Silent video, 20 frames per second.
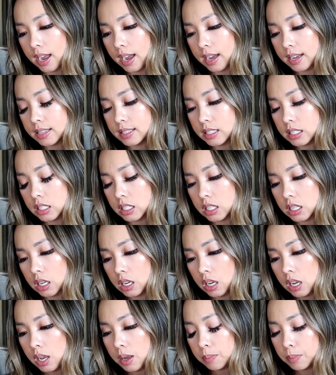asked,
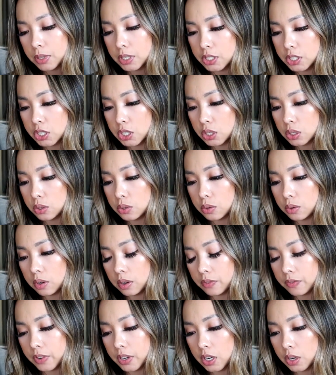please do
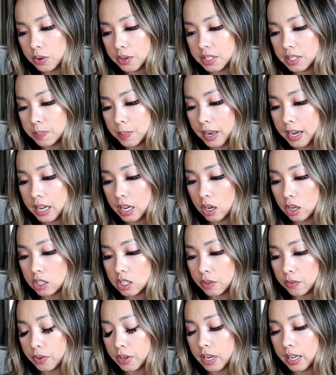a video expanding on
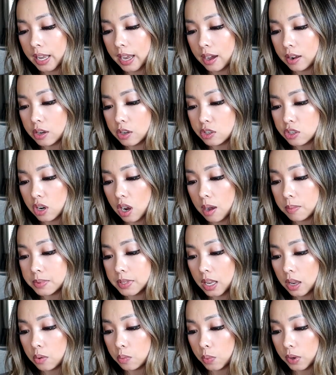different accounting jobs
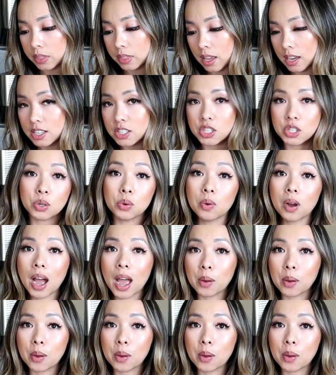and what they do.